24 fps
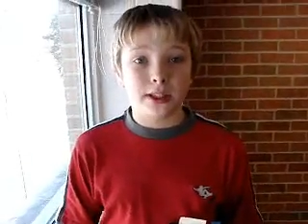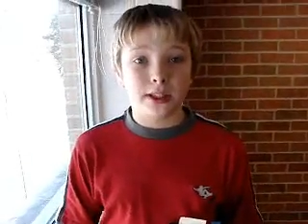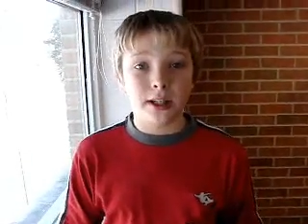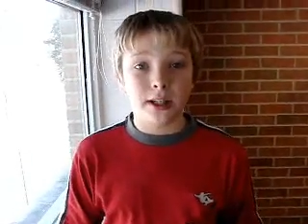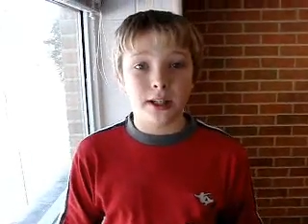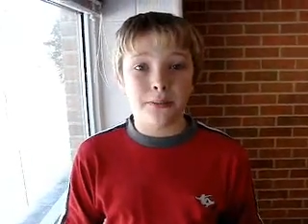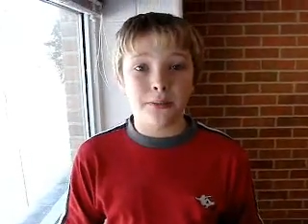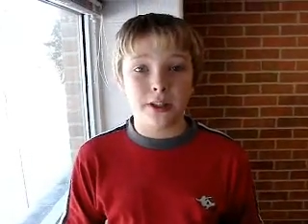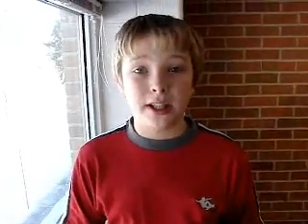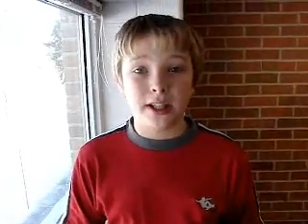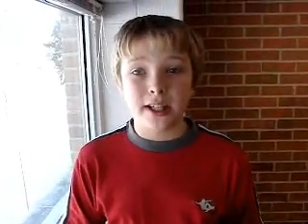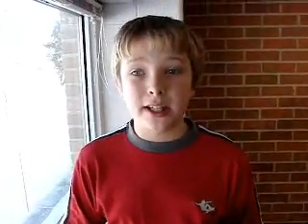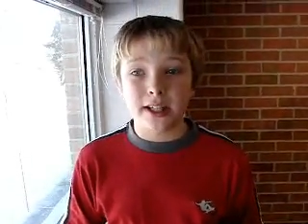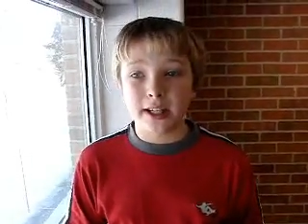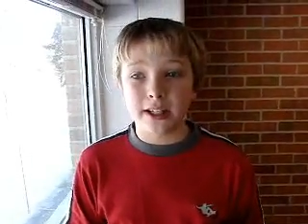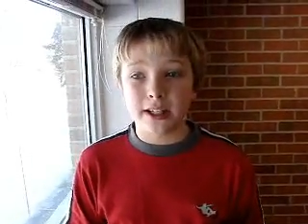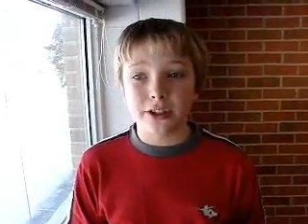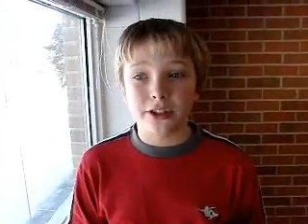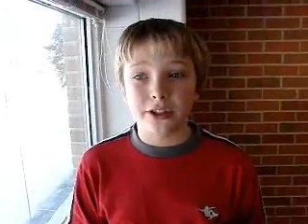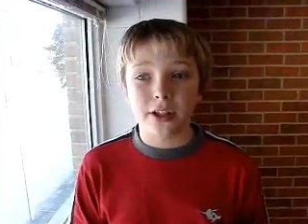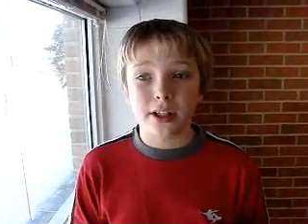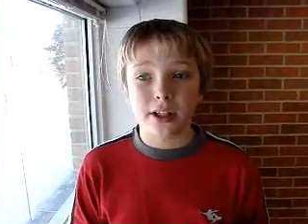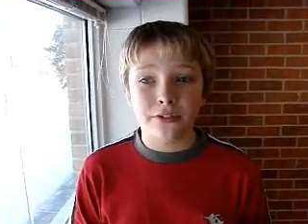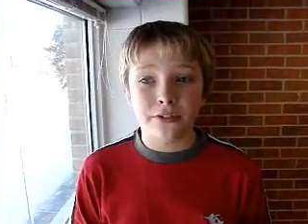where someone get
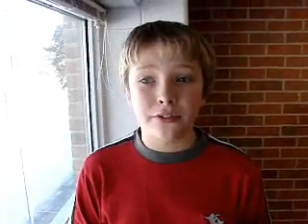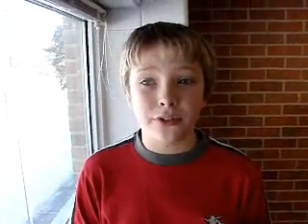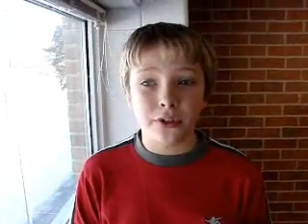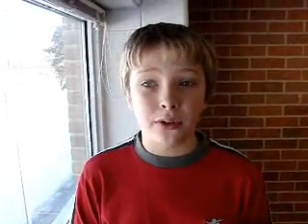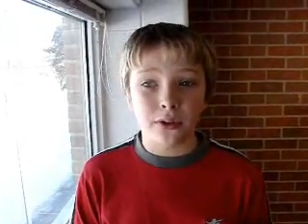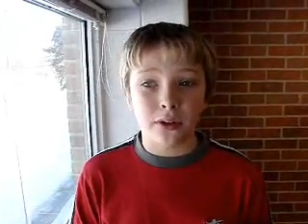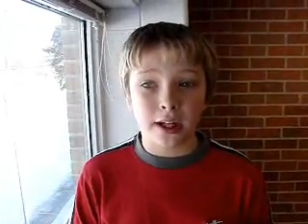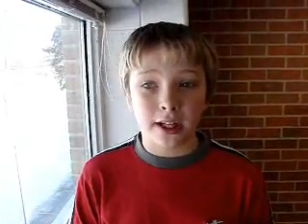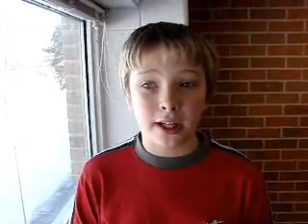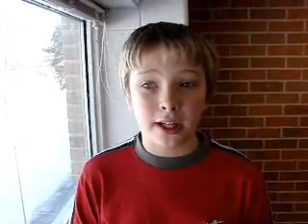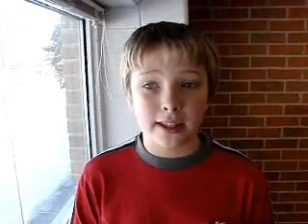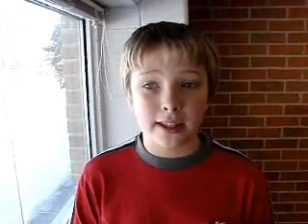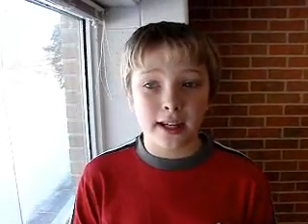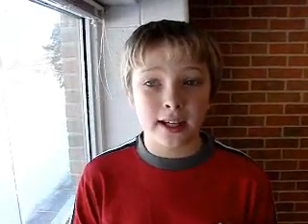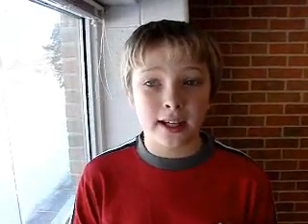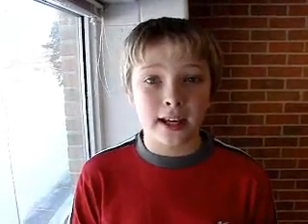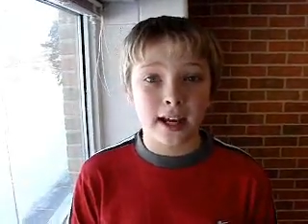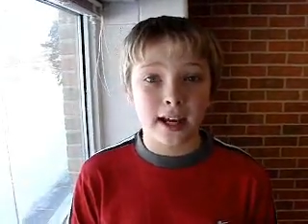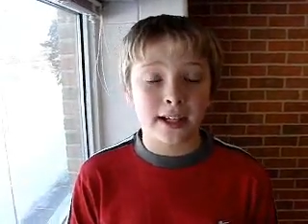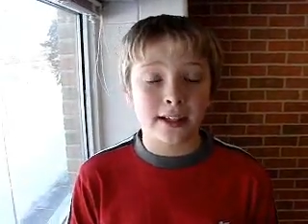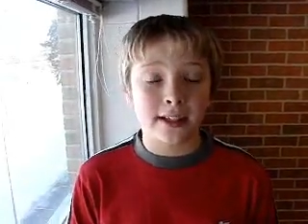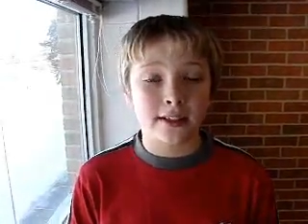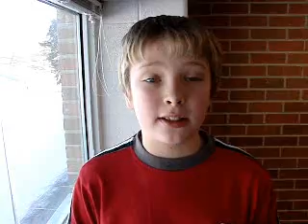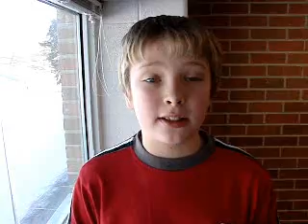injured, and if you like that
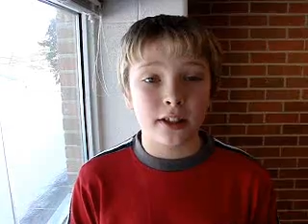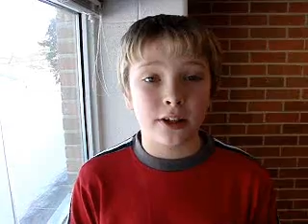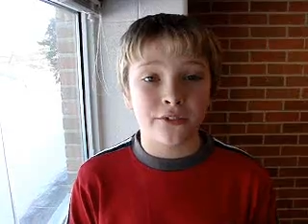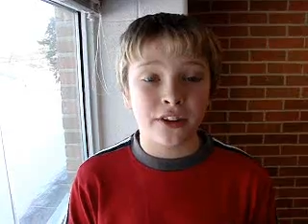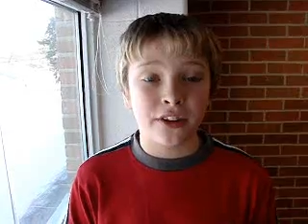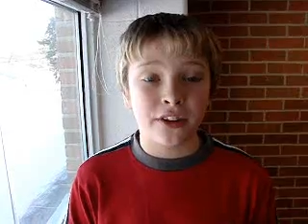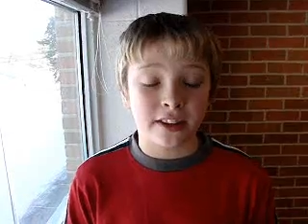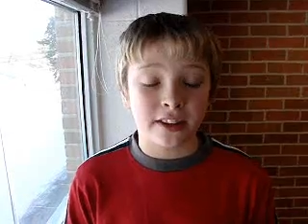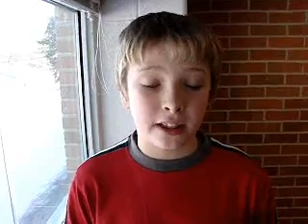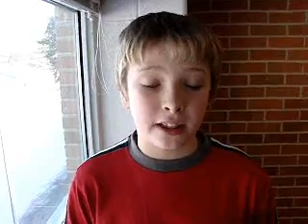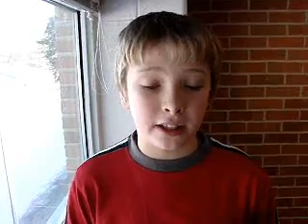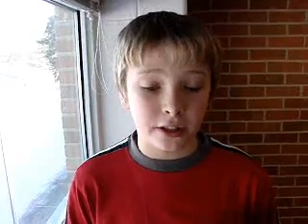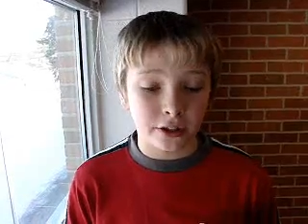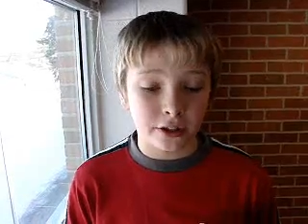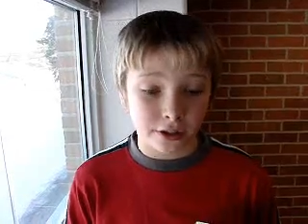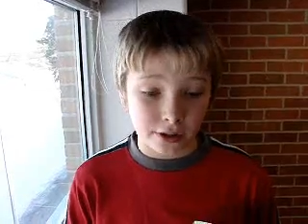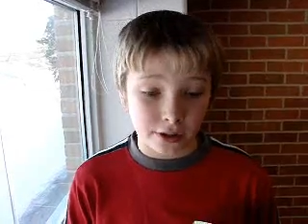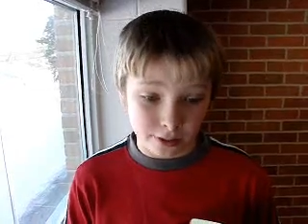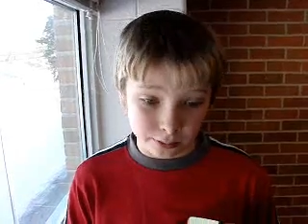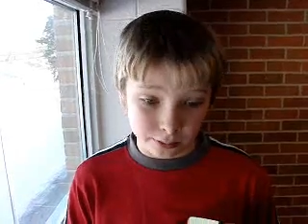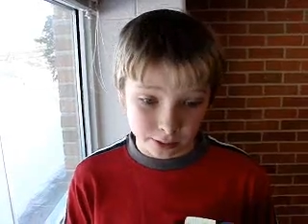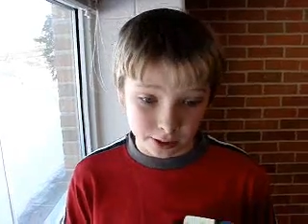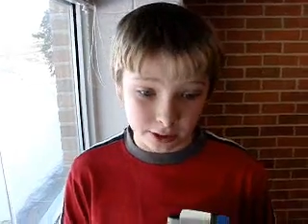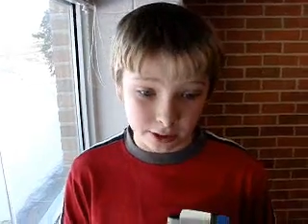kind of stuff, I think you
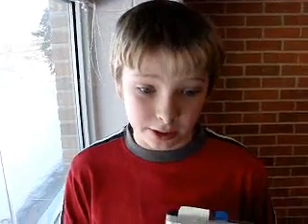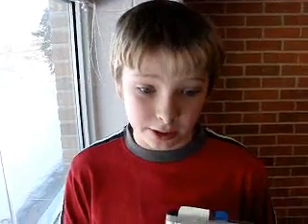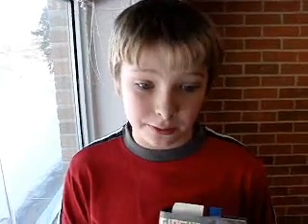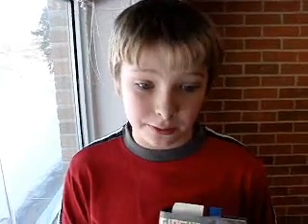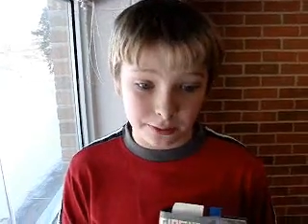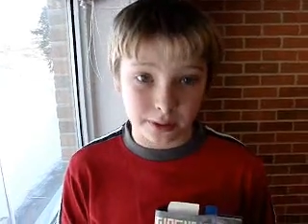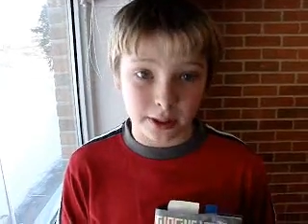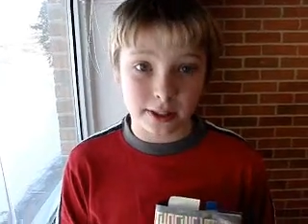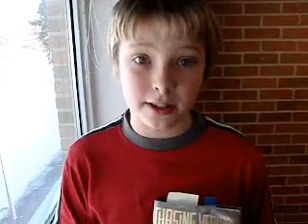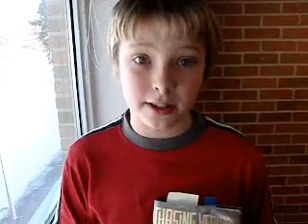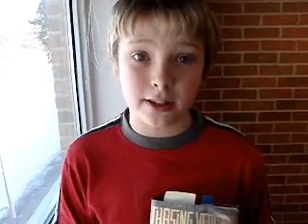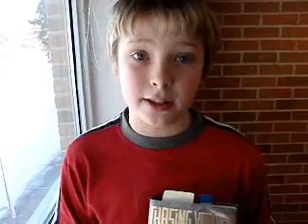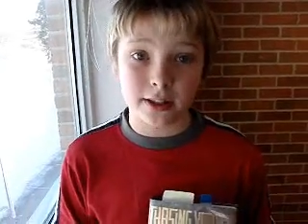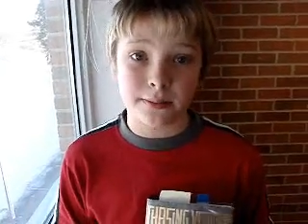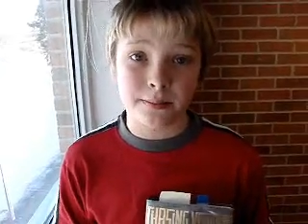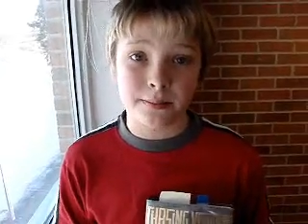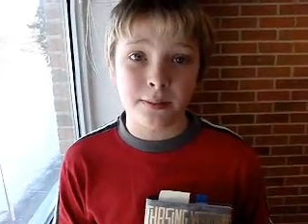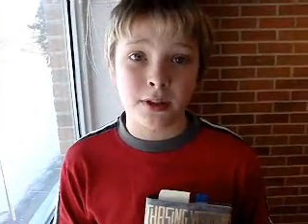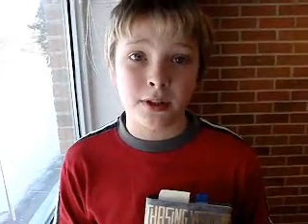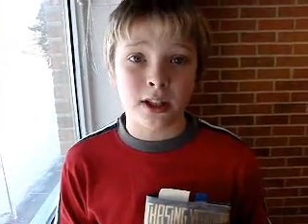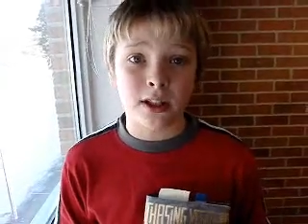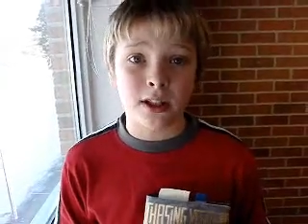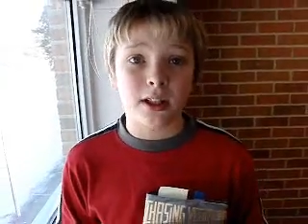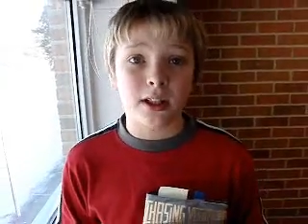could really read this
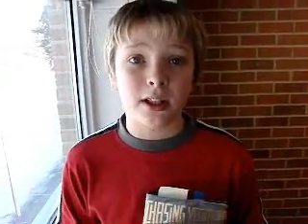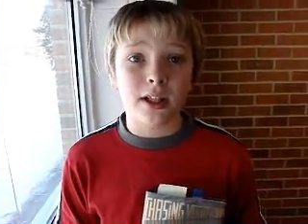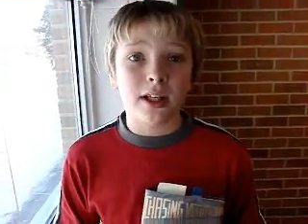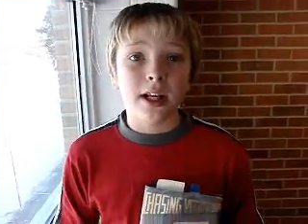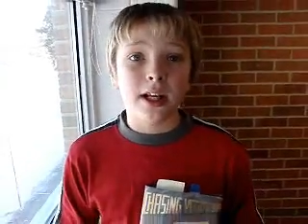book.